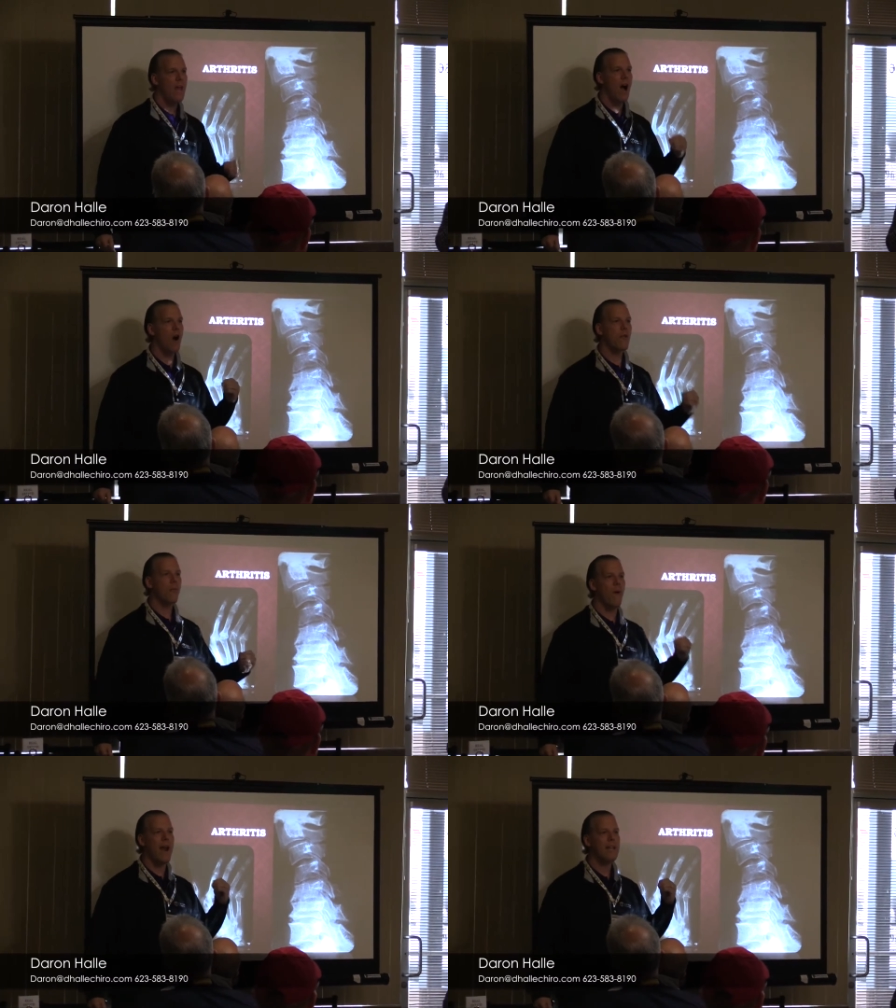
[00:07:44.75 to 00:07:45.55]

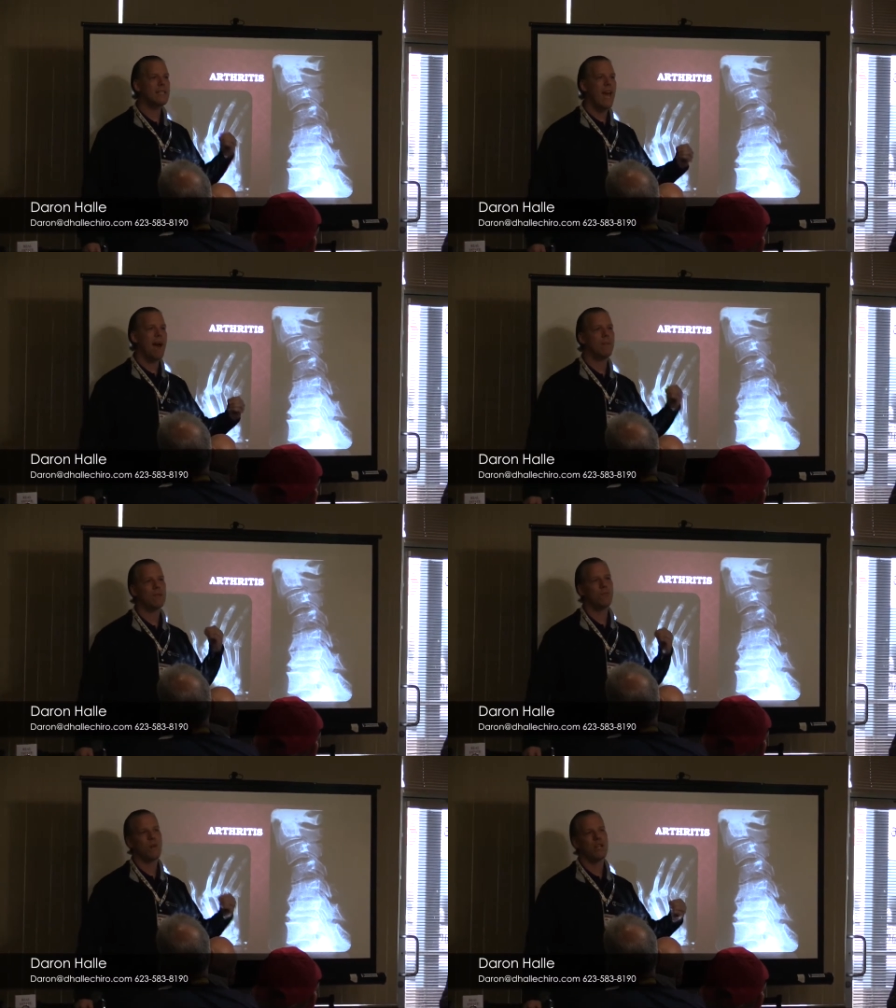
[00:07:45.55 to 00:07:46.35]
Arthritis
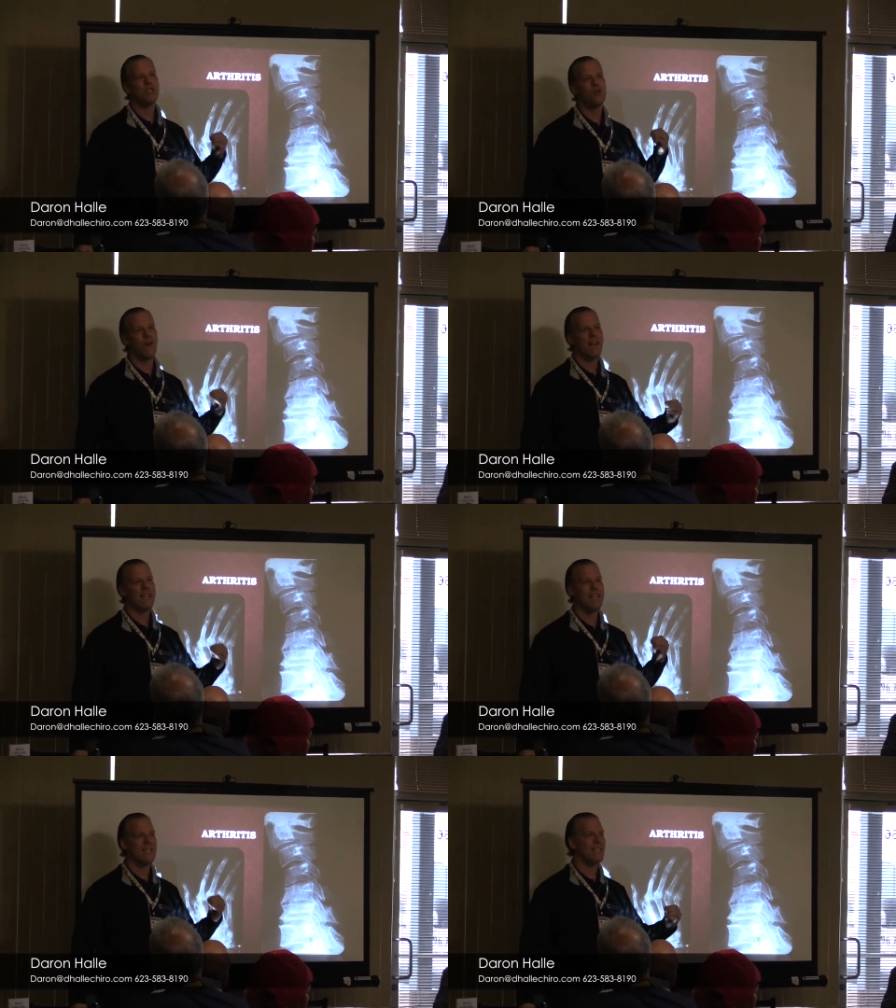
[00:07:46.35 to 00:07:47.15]
happens when a
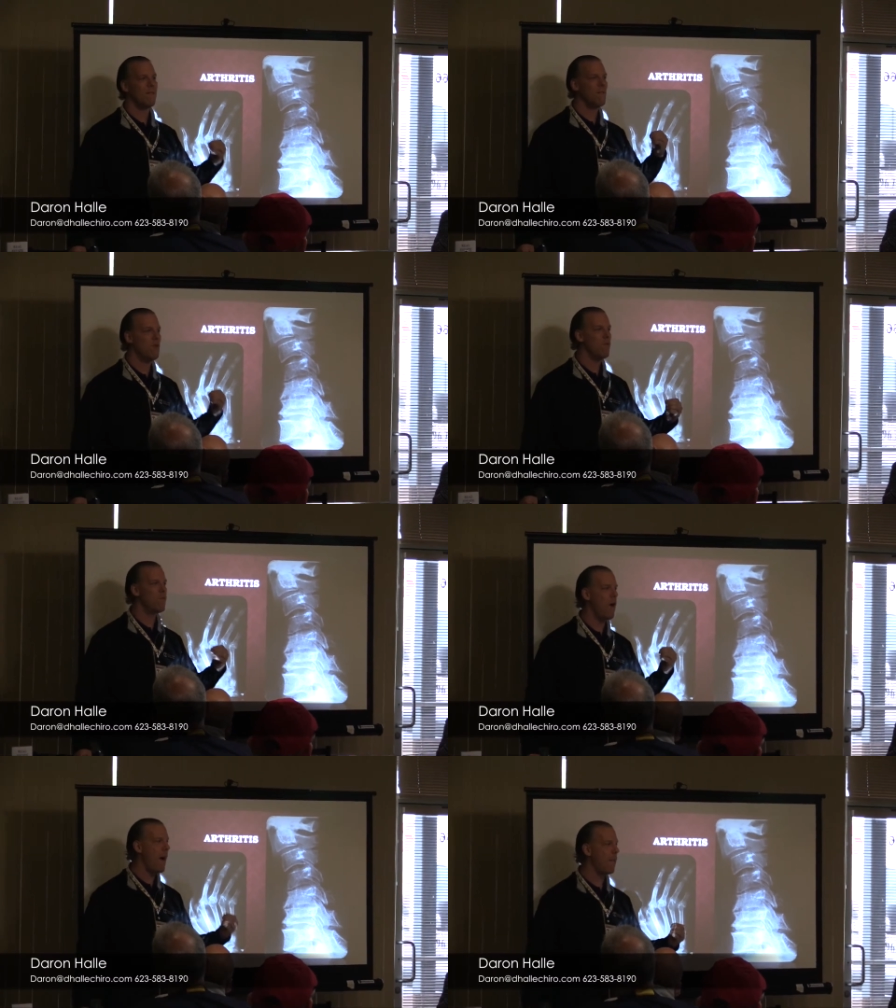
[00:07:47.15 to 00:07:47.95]
joint doesn't move
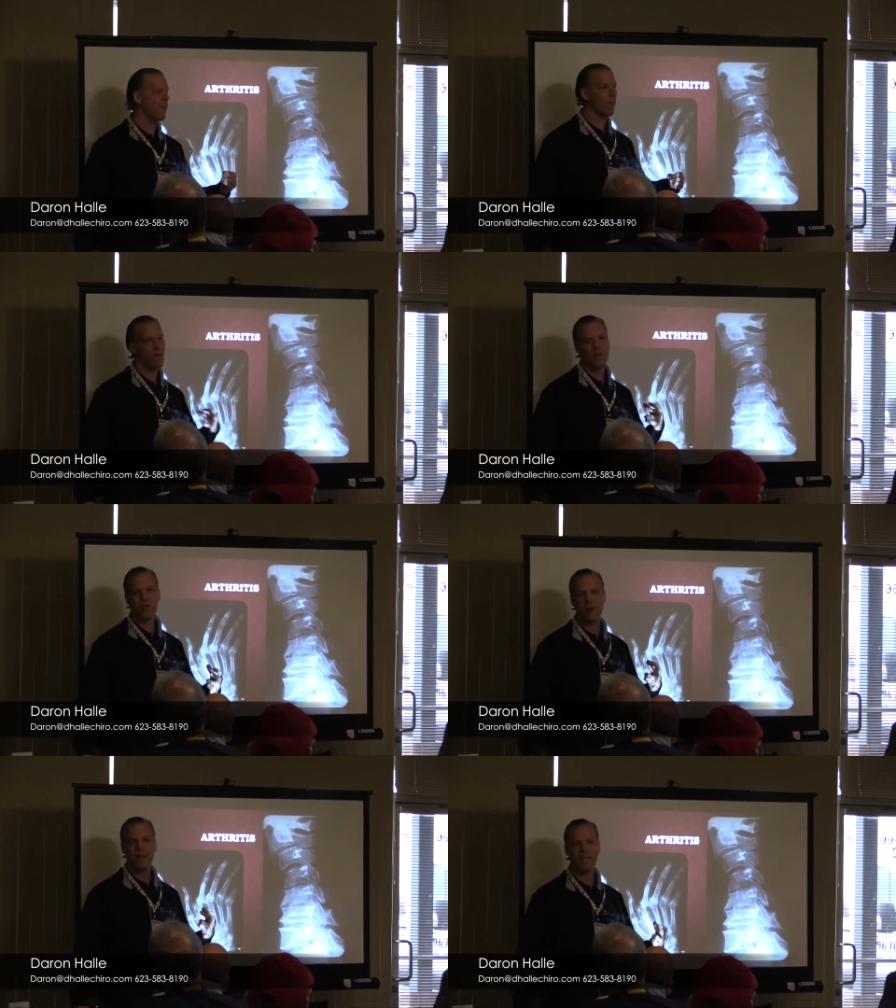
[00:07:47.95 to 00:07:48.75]
properly. When a
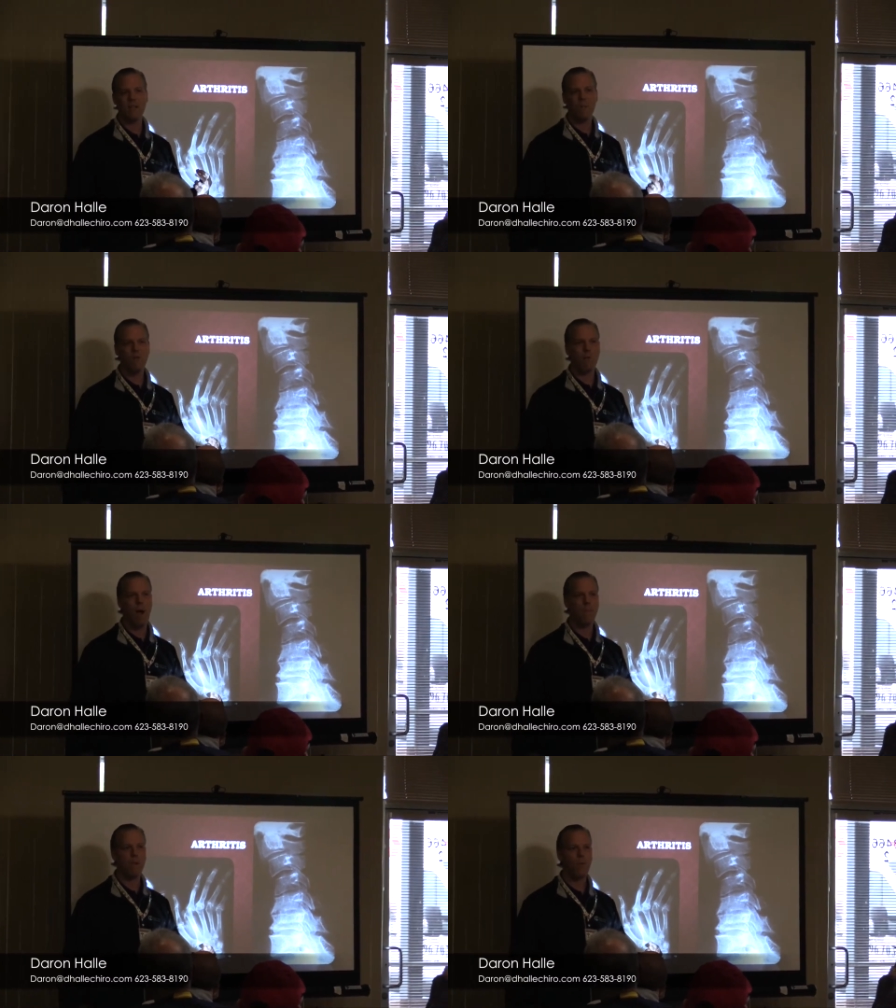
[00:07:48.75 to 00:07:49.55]
joint doesn't move
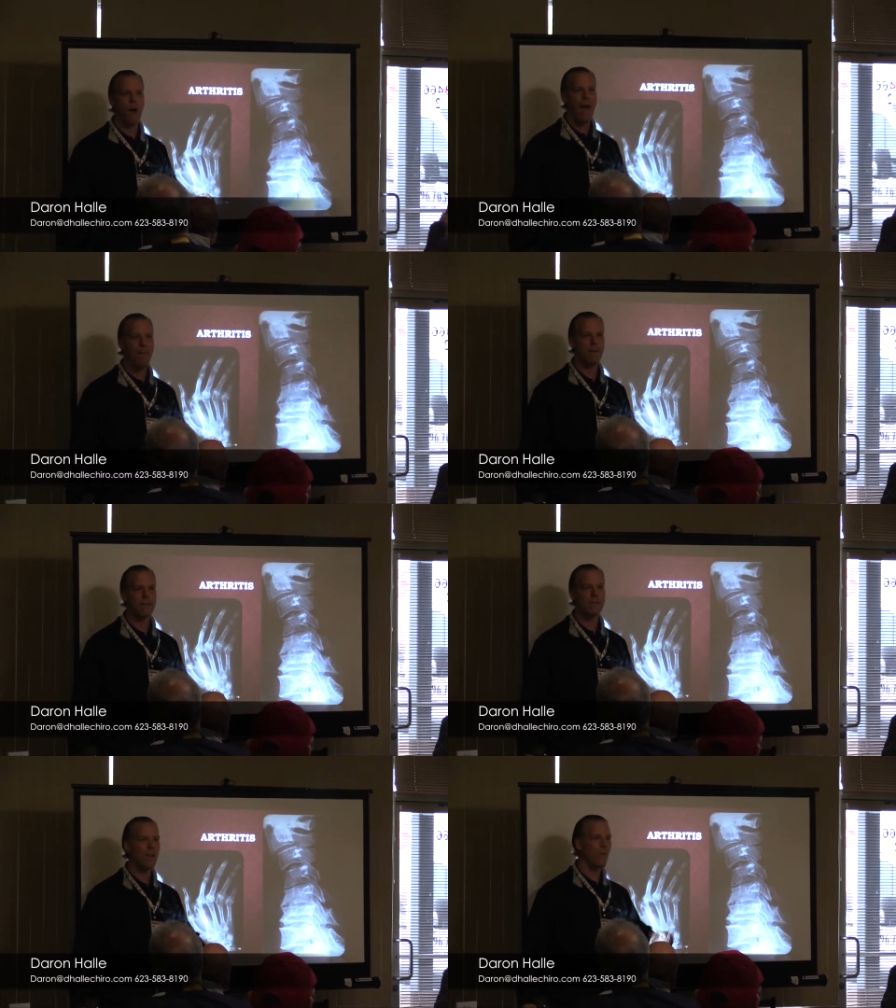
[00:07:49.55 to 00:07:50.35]
properly, what happens?